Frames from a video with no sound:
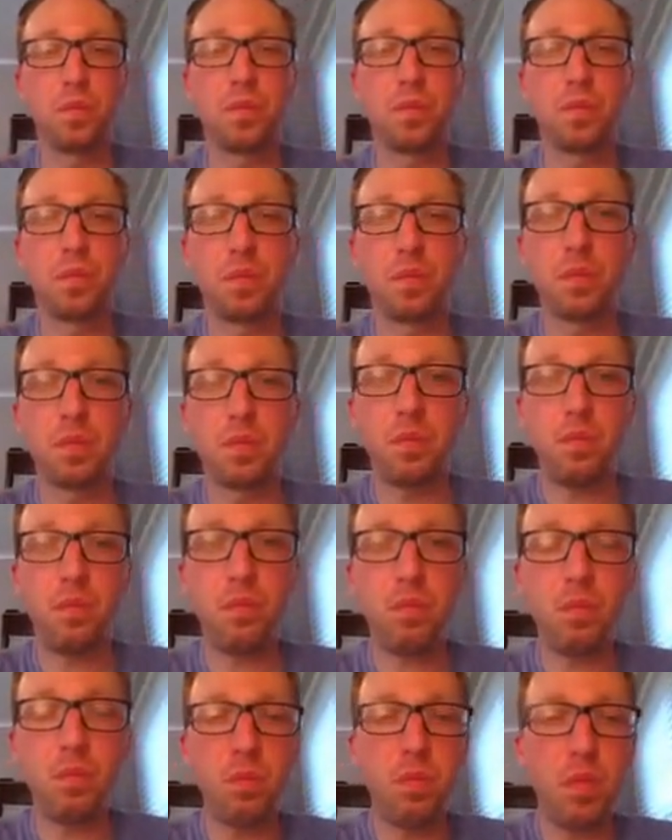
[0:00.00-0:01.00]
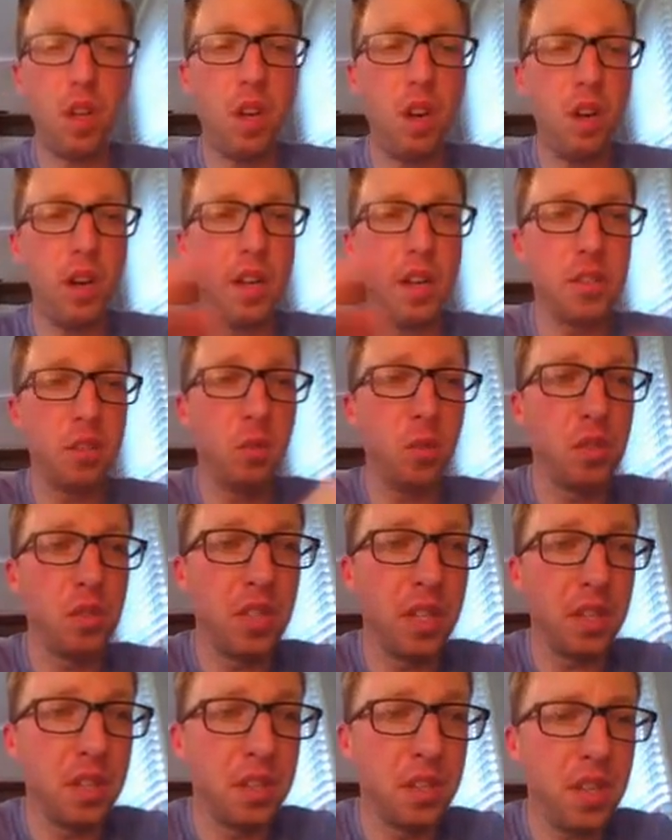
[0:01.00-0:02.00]
All right, so we'll
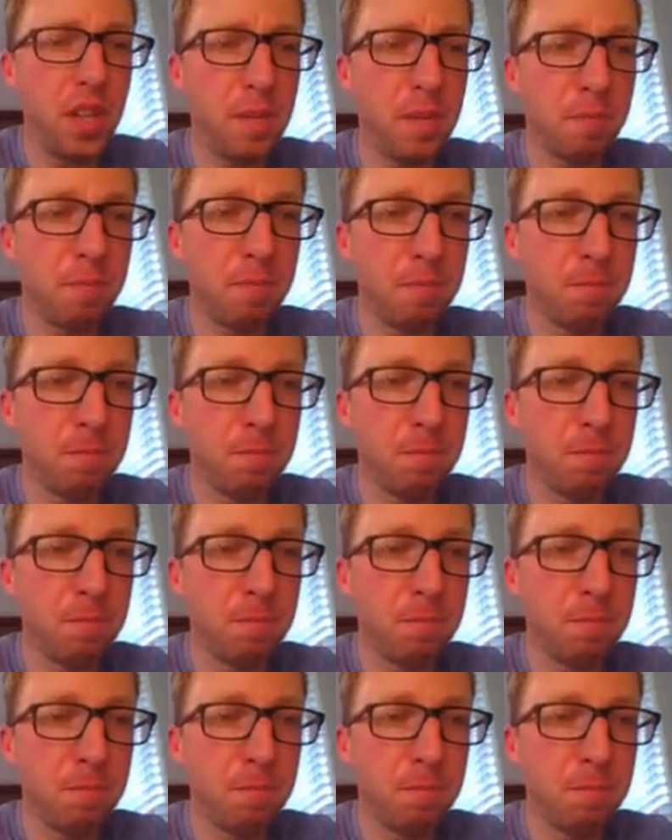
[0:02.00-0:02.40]
set this up.